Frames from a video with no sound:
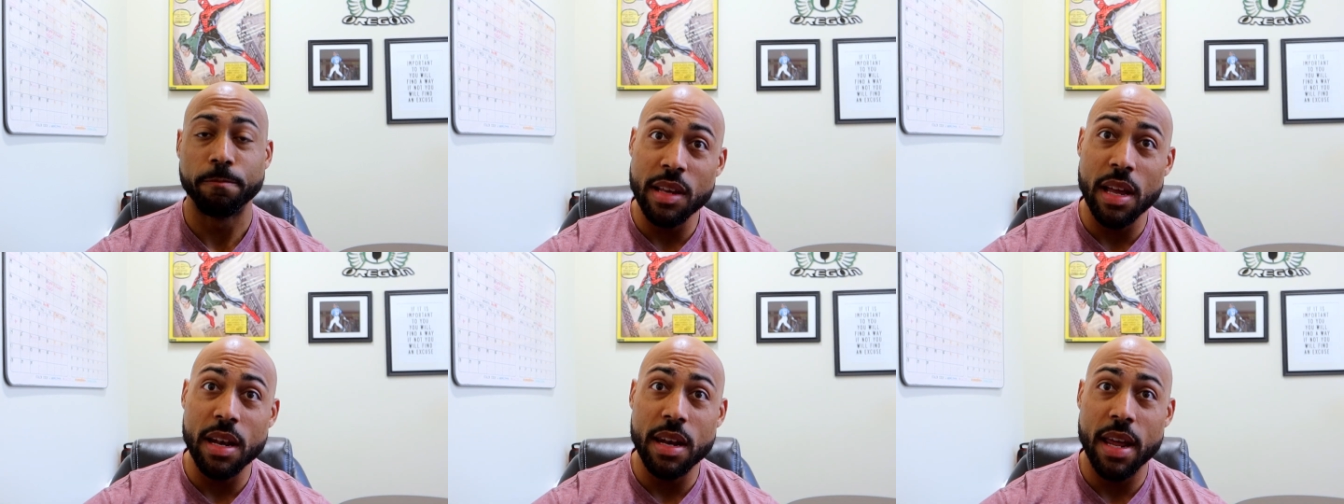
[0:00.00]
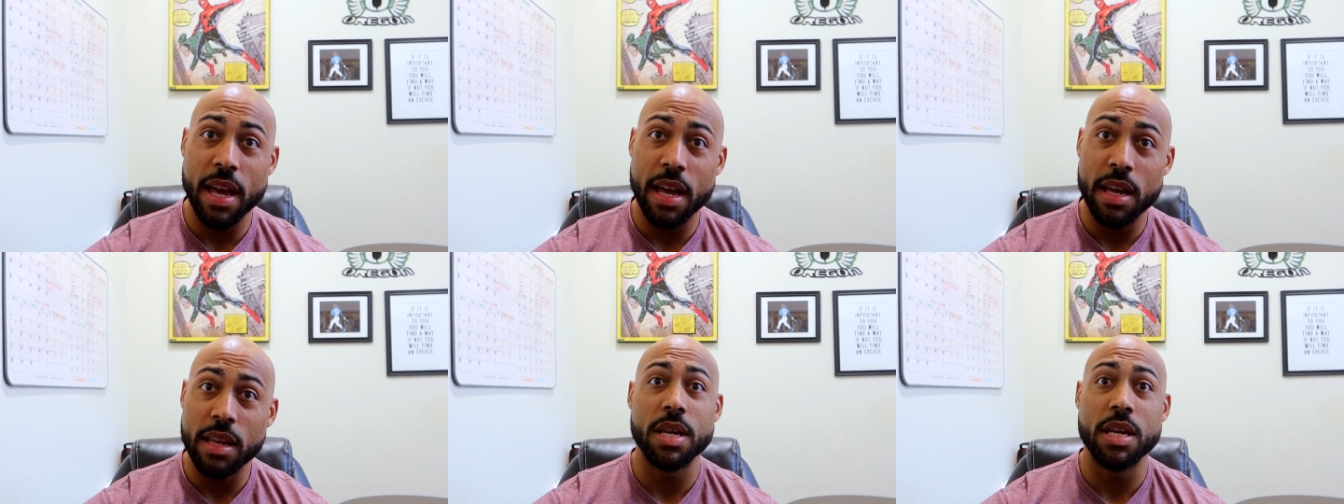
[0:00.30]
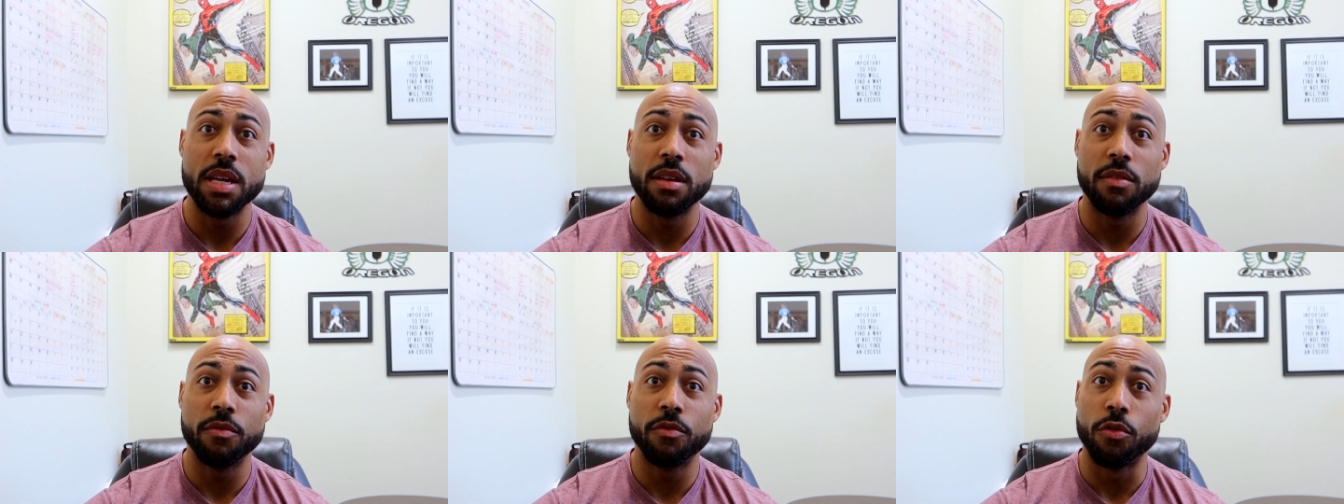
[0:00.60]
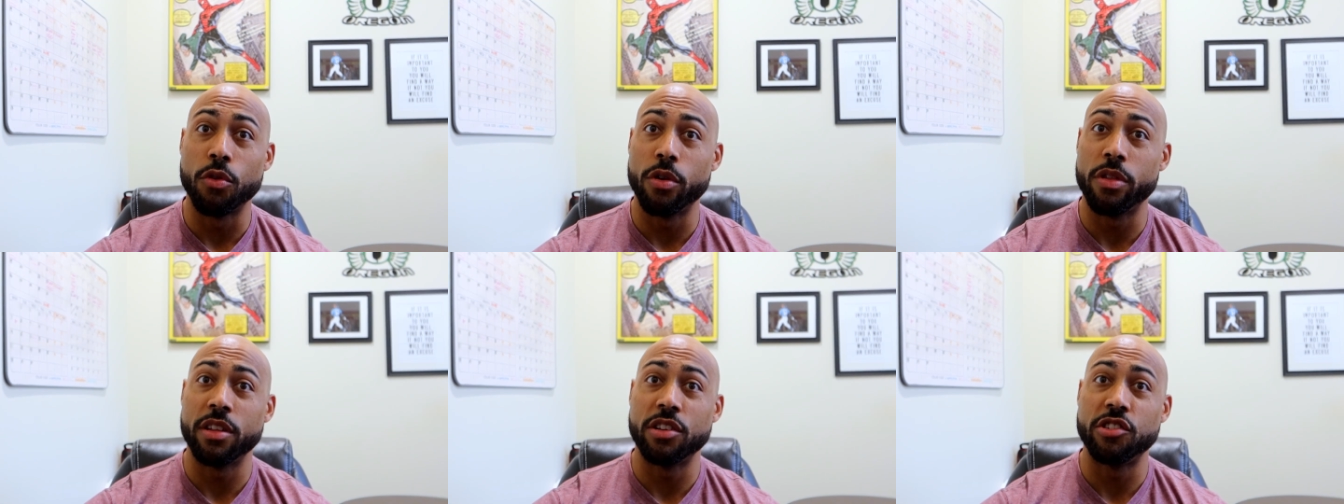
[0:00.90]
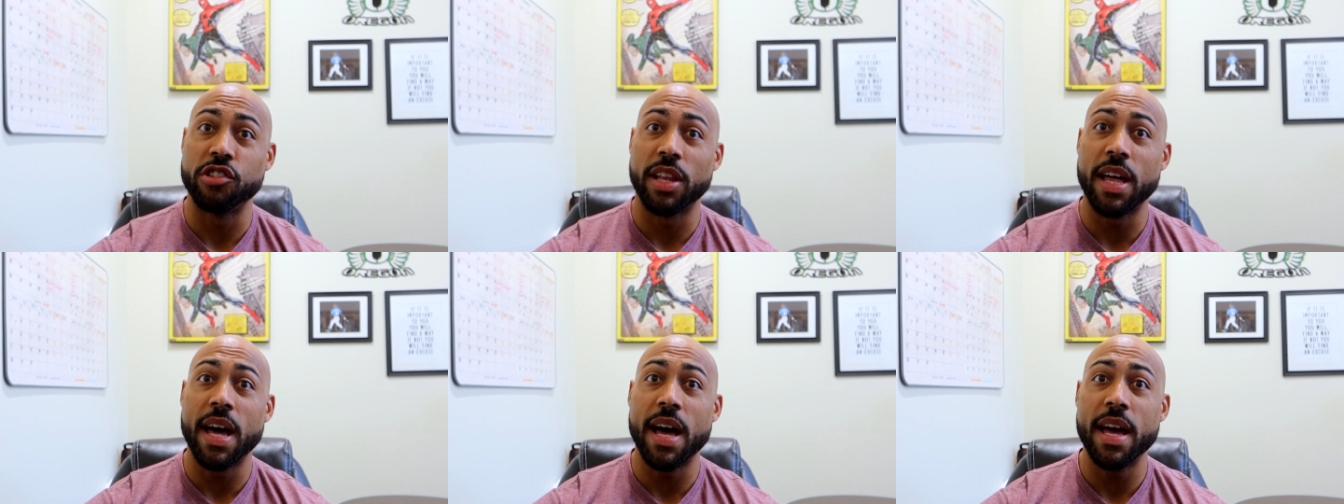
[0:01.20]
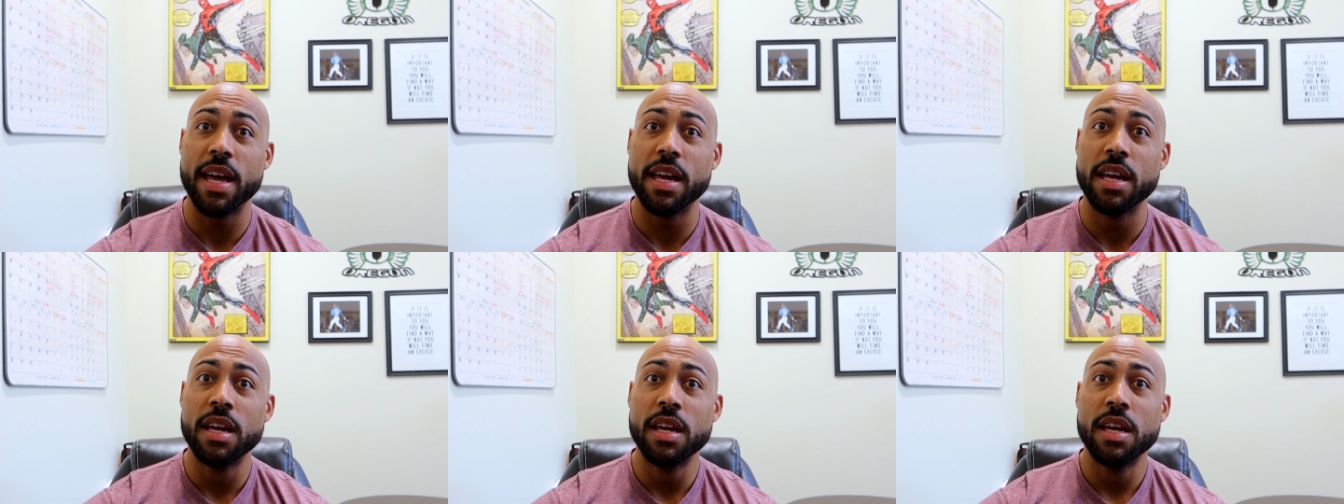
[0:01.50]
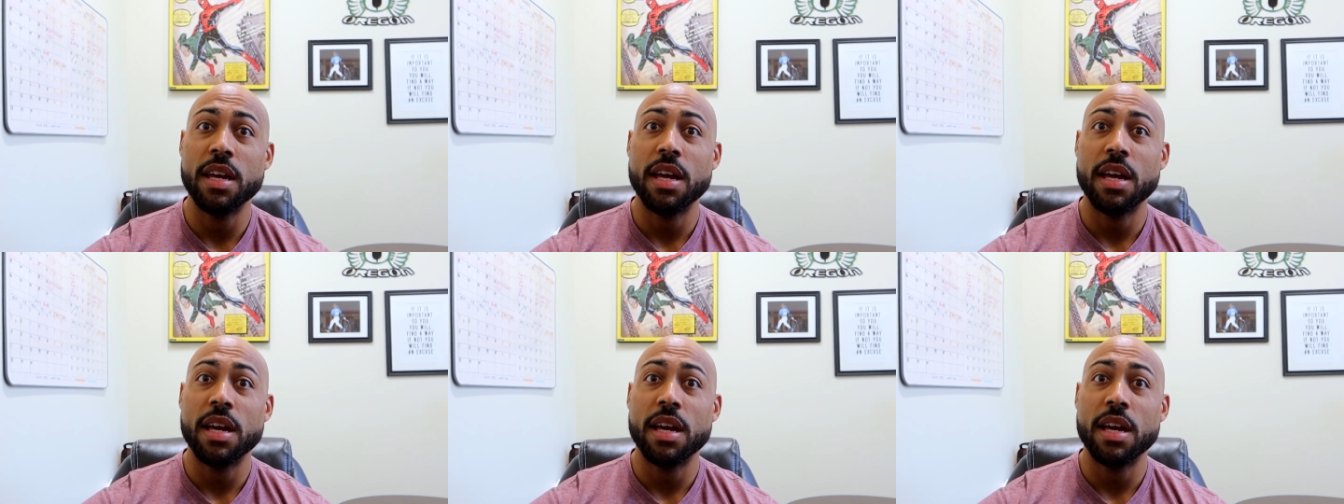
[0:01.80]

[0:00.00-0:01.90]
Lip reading: Sunday, being 4th of July,